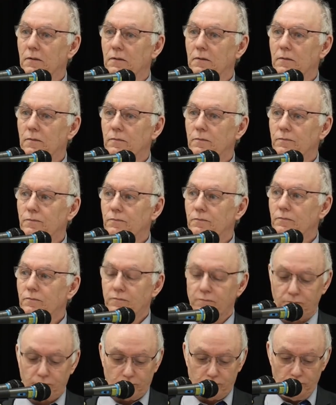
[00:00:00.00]

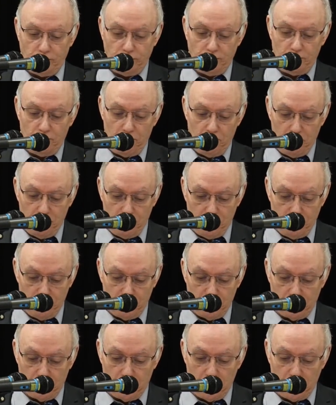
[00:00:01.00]
(silence)